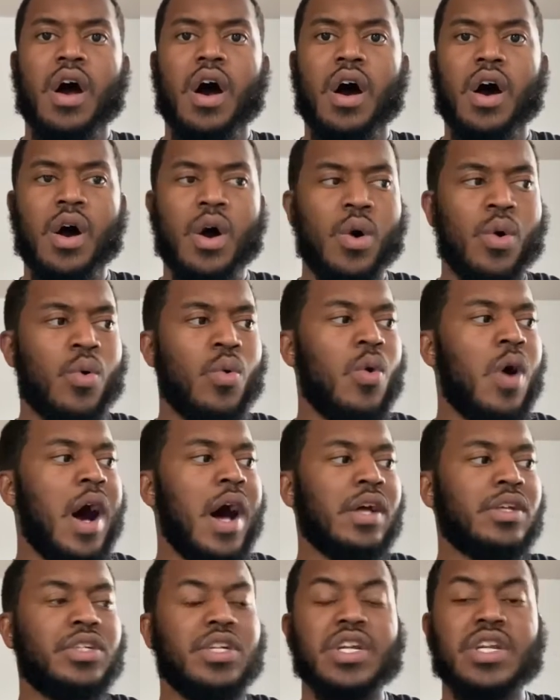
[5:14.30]
oh,
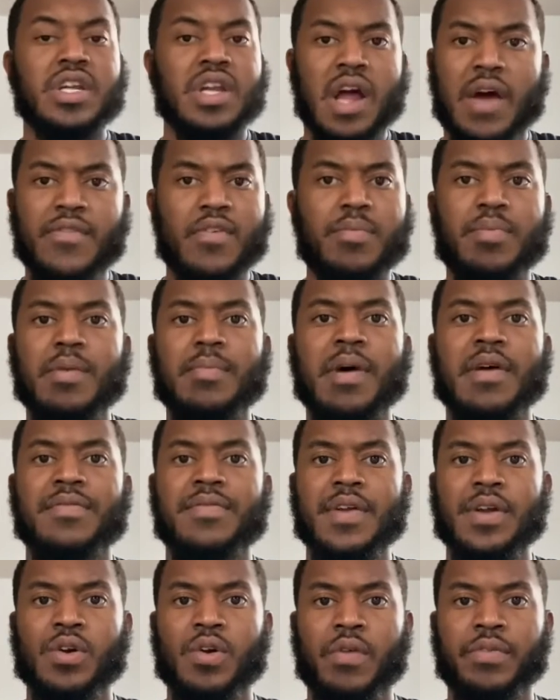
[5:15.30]
I should never put my
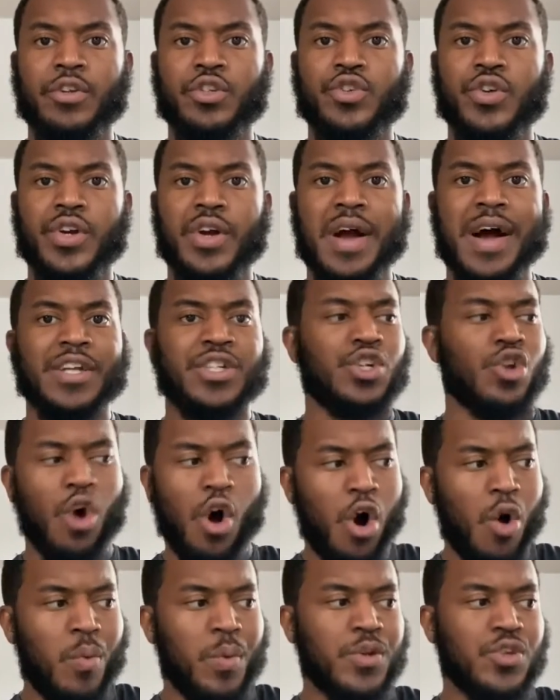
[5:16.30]
finger on the trigger, I should
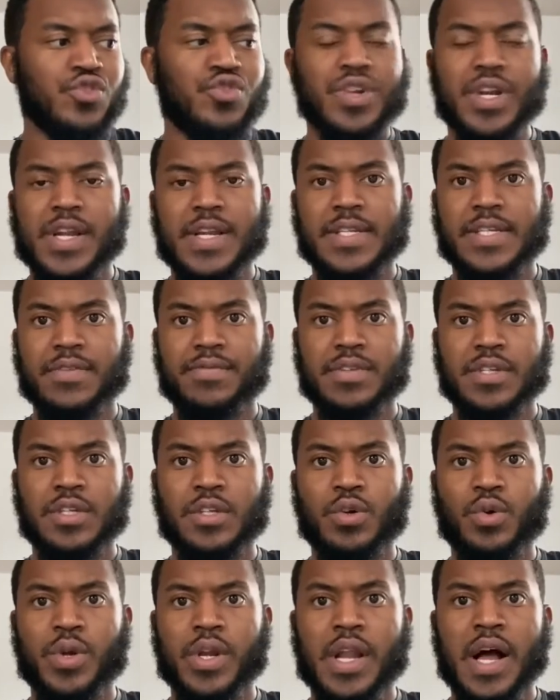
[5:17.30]
always treat it as if it's
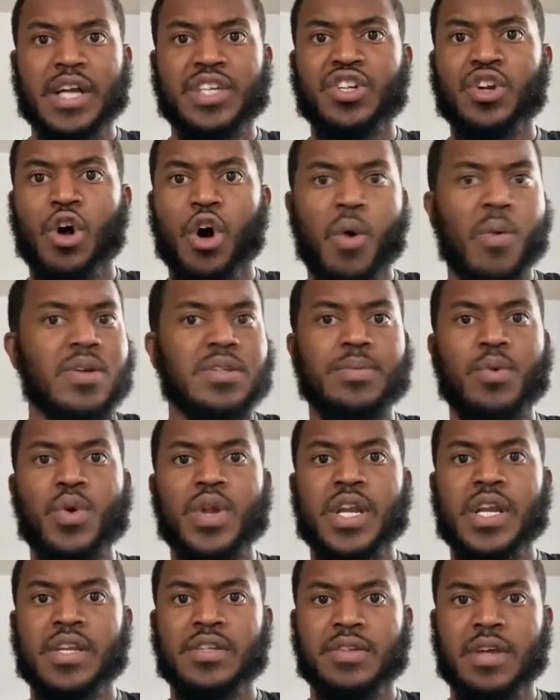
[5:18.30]
loaded, I should always
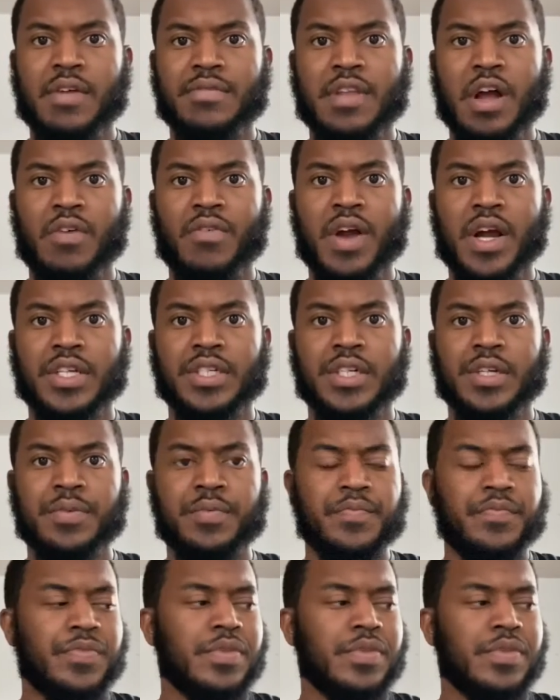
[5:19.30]
point it in a safe direction,